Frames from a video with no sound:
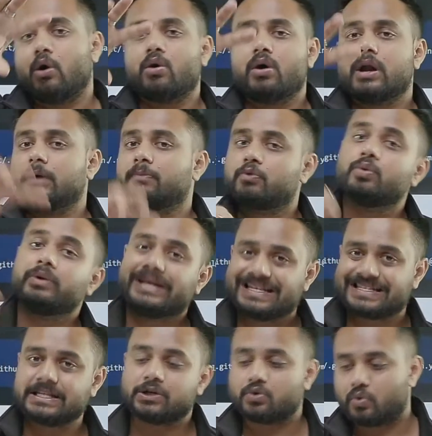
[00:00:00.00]
Hub to
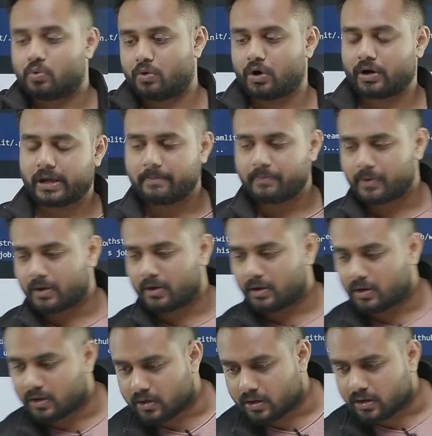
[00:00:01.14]
EC2. Okay.
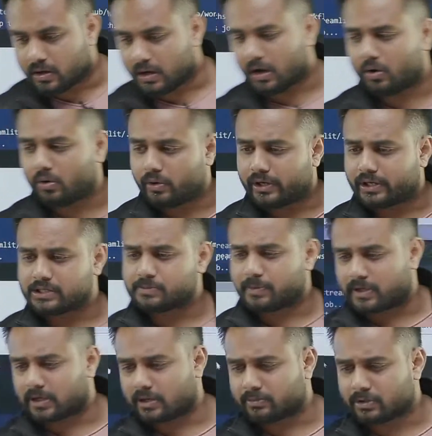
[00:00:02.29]
Now it is
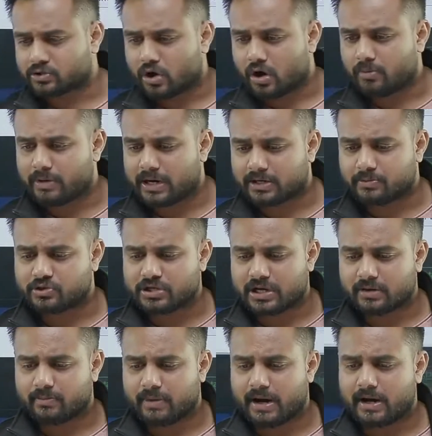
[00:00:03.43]
picking up the job. Let me check
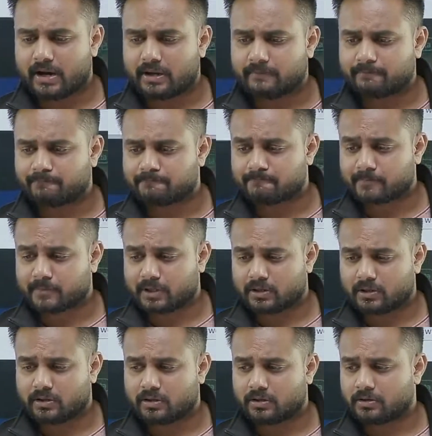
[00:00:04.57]
my
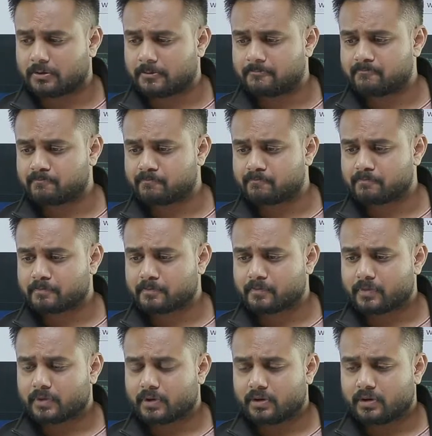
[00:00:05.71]
uh,
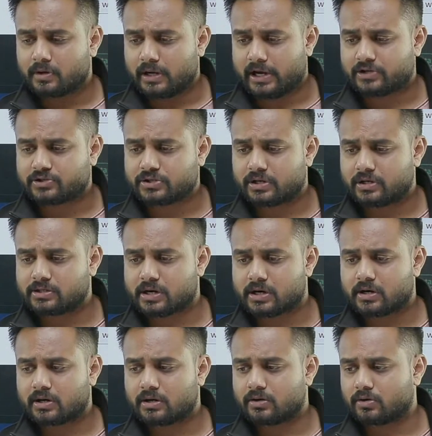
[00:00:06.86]
action is
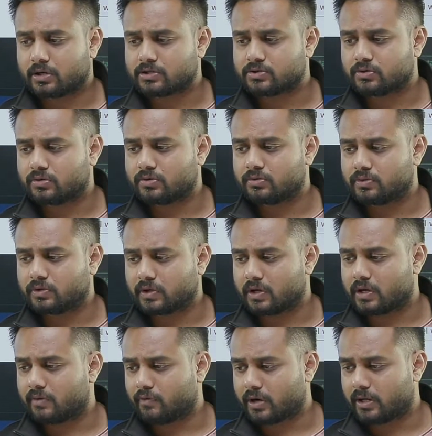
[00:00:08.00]
runner. Okay, so here
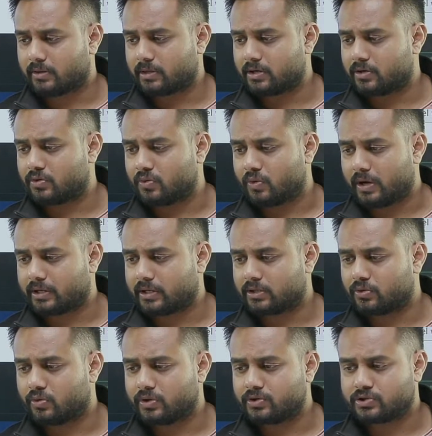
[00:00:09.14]
what I can do, I can
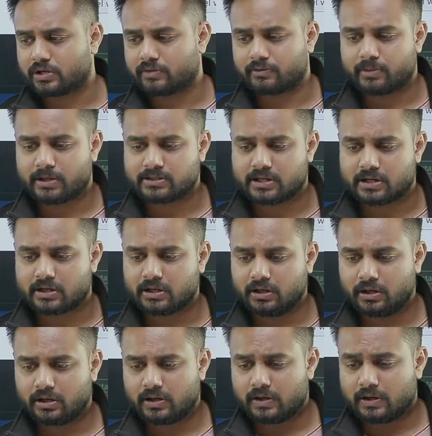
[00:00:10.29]
go and check with my setting,
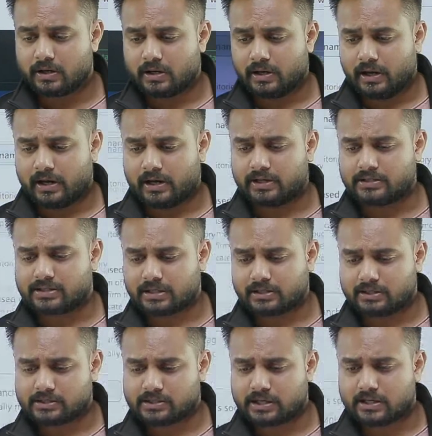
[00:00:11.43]
and inside the
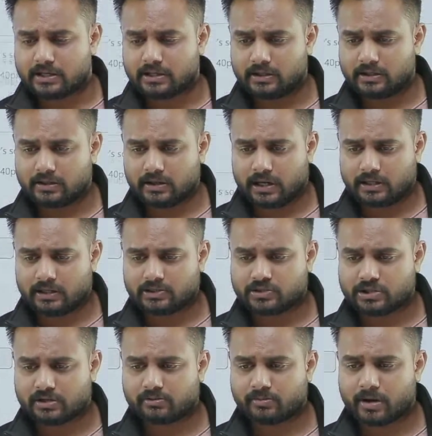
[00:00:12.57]
setting I can check
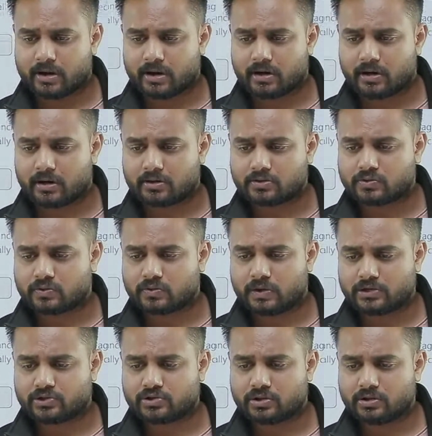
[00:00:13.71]
with my runner. So
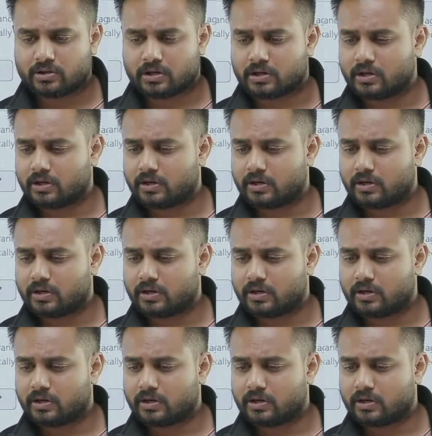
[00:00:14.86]
action runner.